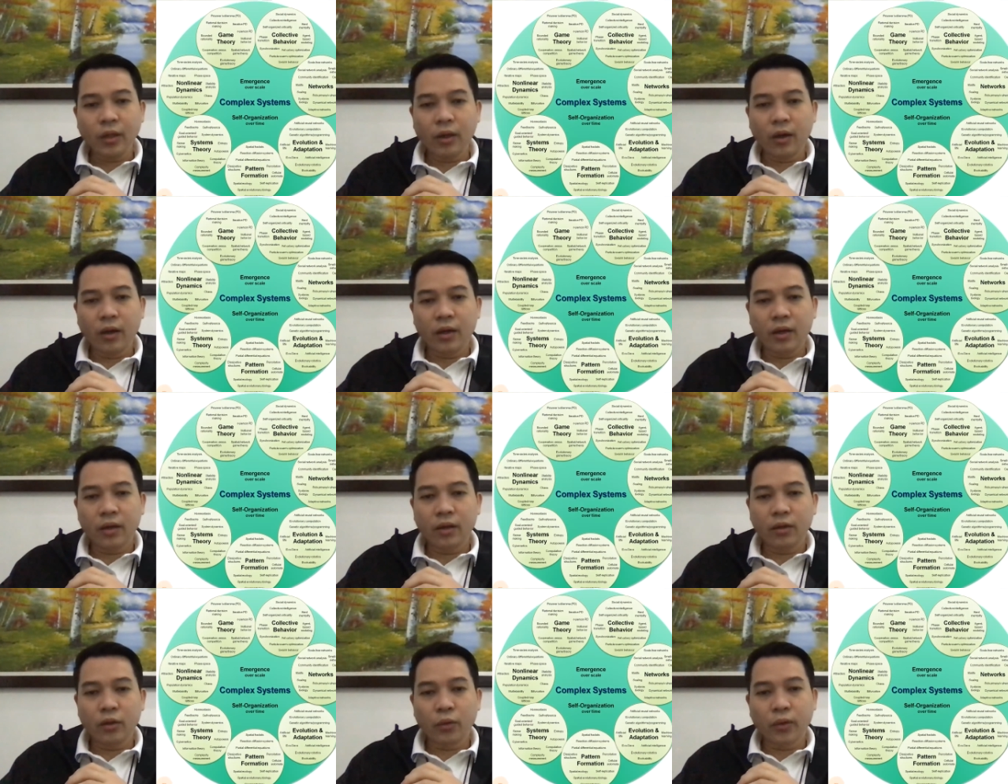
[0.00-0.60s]

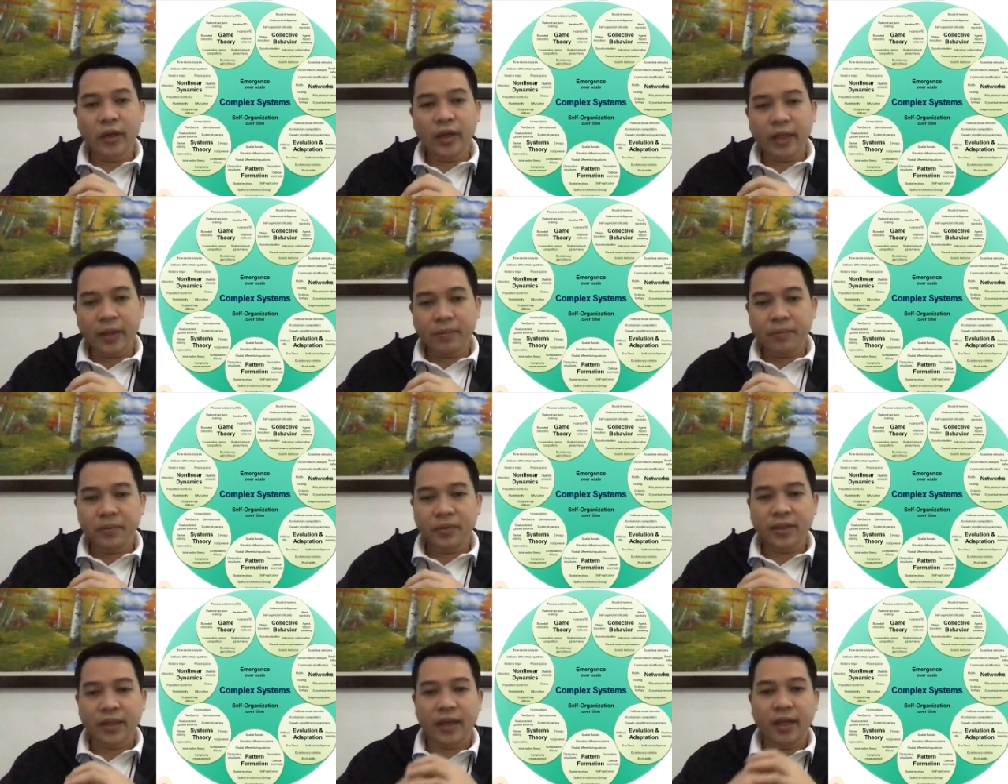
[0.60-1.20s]
lower
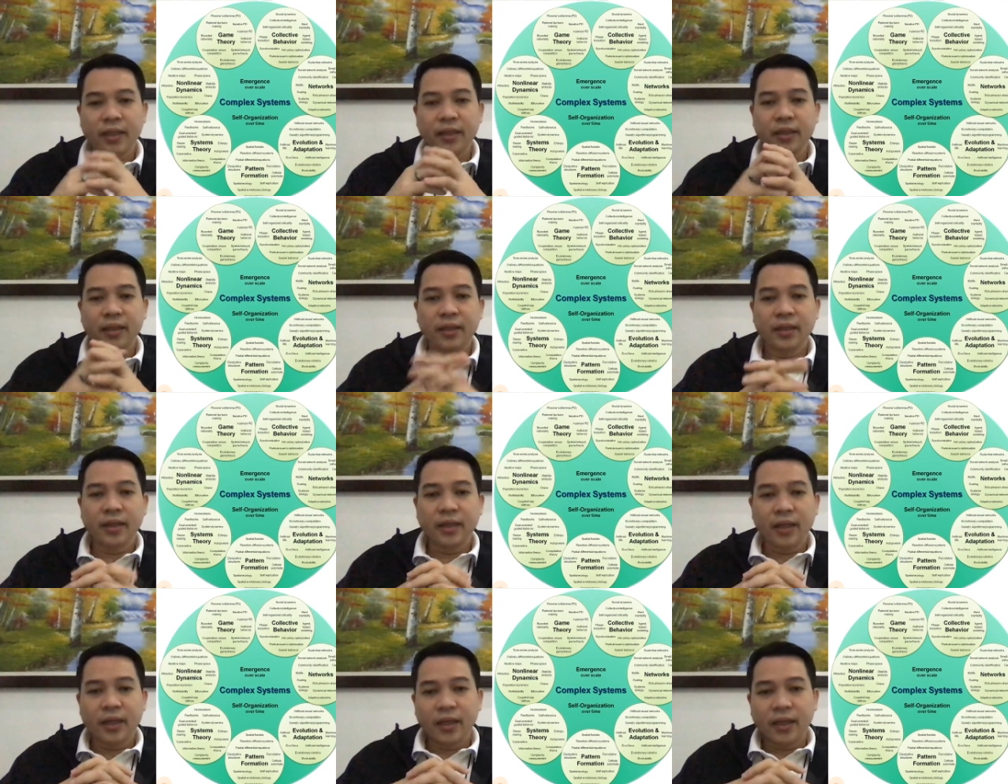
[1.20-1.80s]
left side,
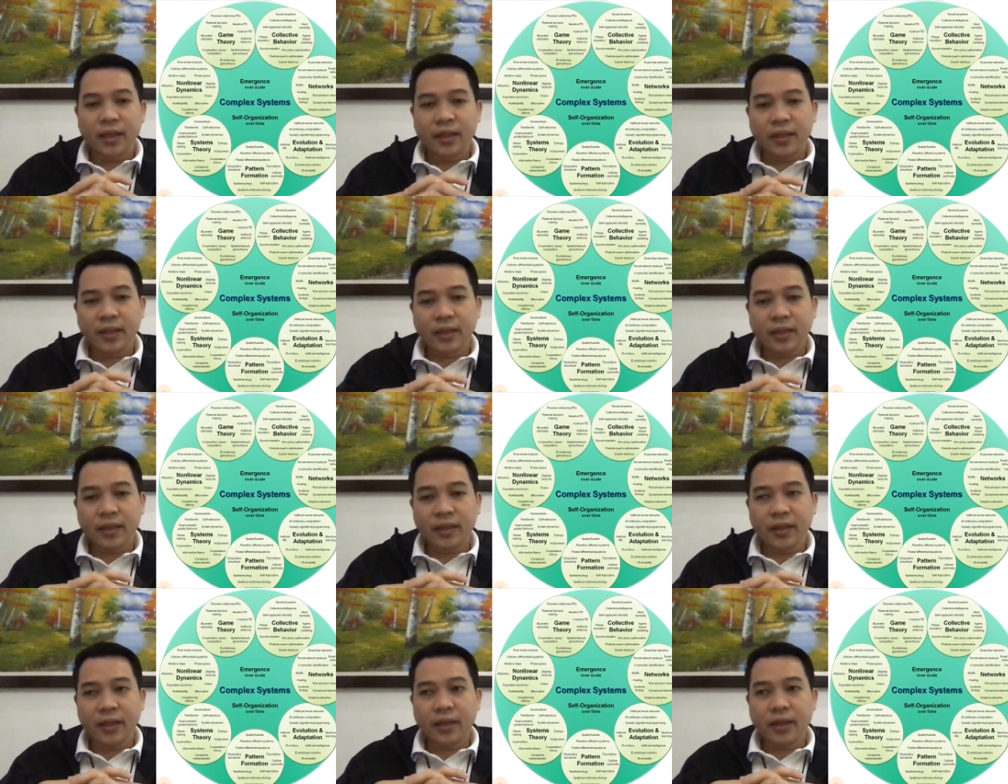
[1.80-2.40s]

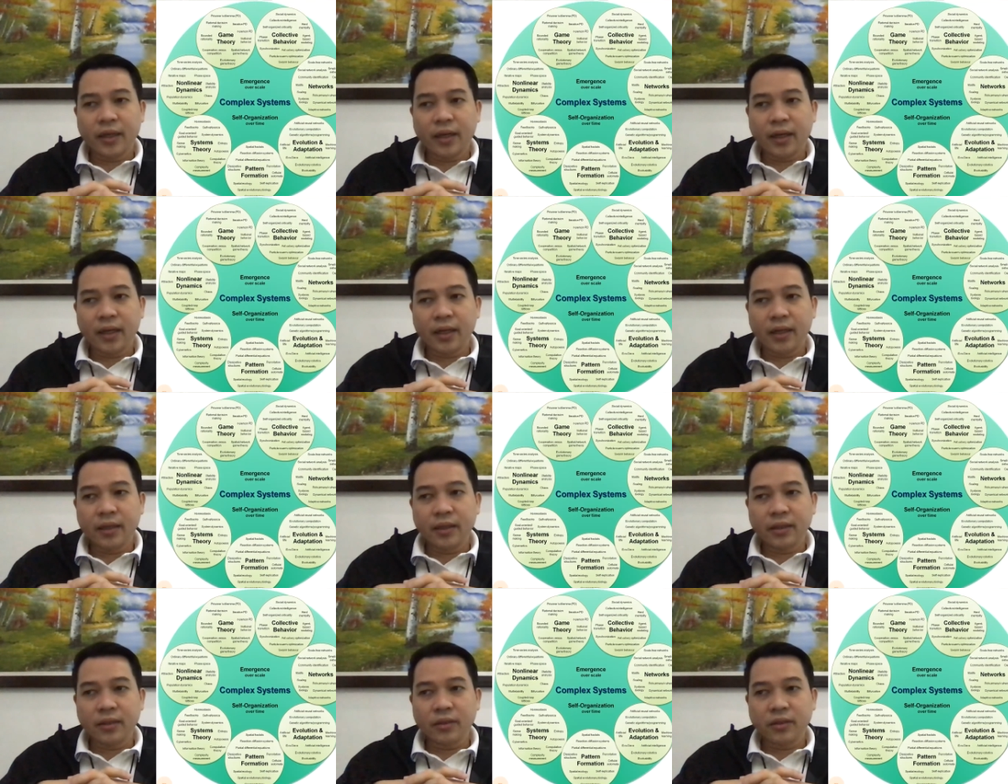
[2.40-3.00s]
that there
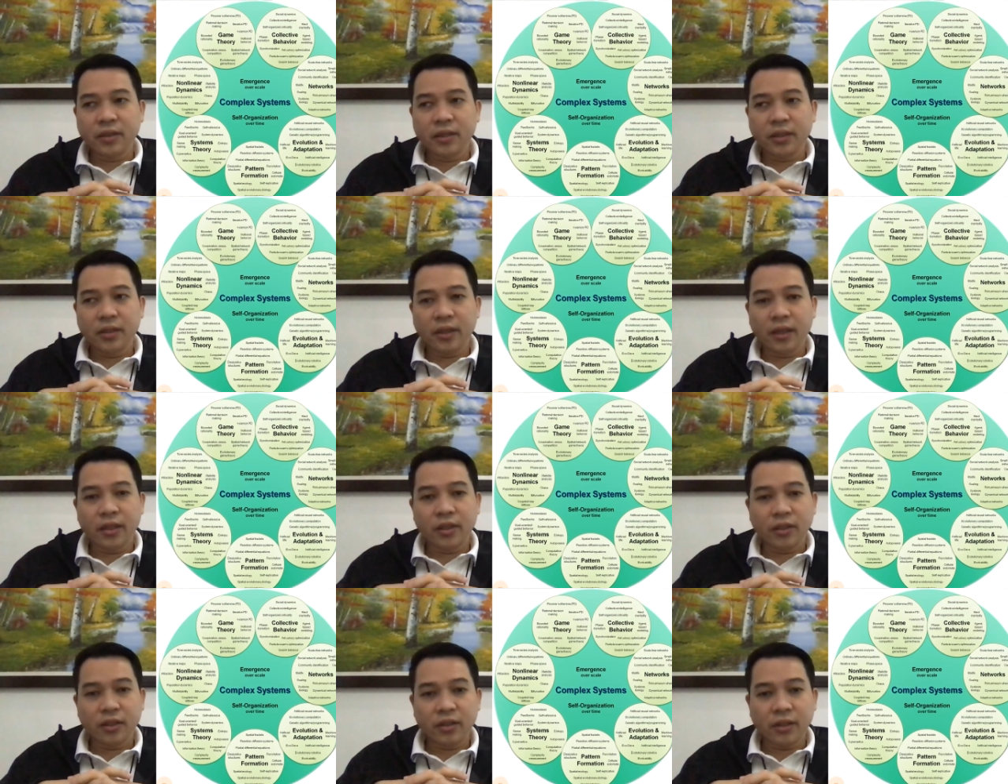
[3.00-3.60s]
are
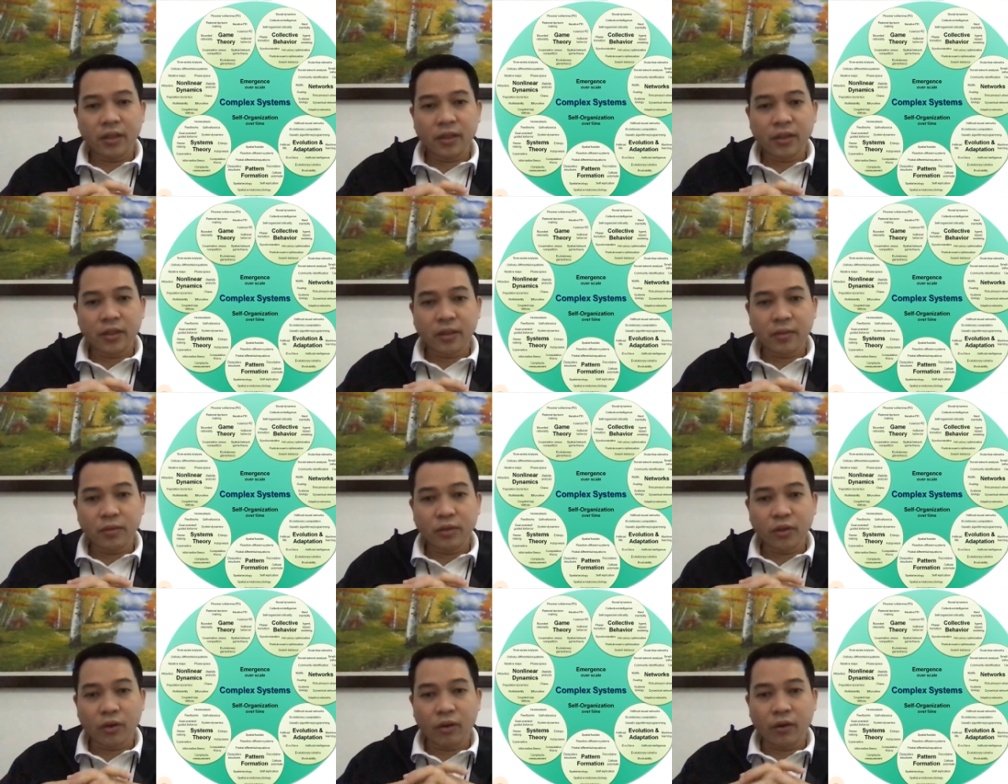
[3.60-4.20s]
consideration in
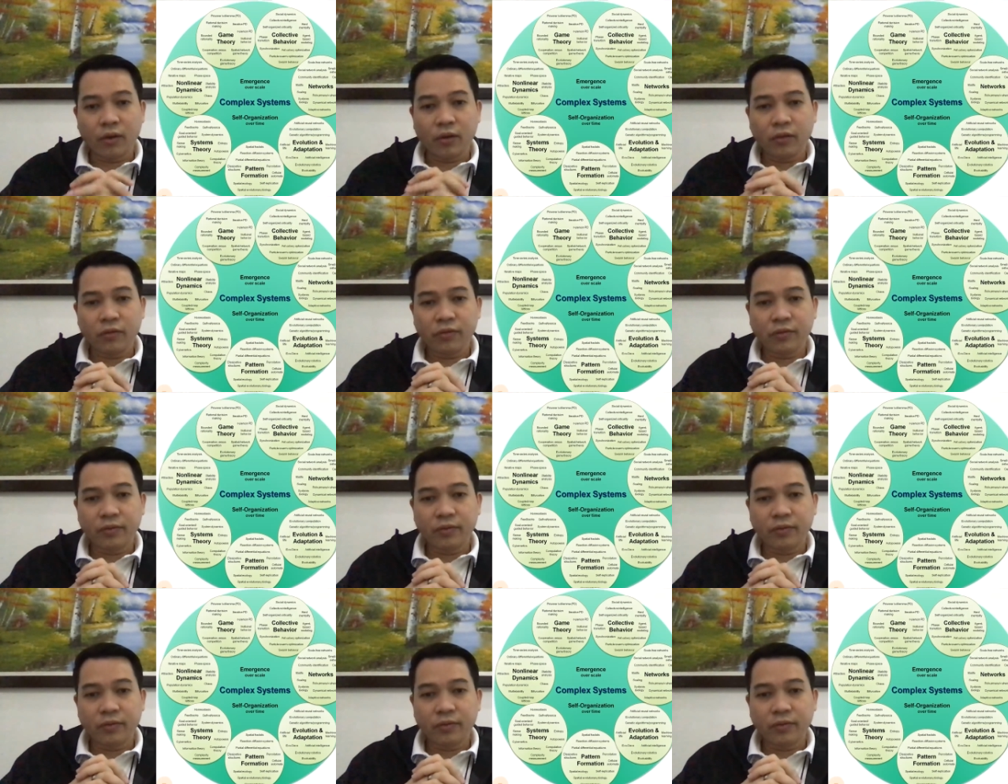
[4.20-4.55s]
terms of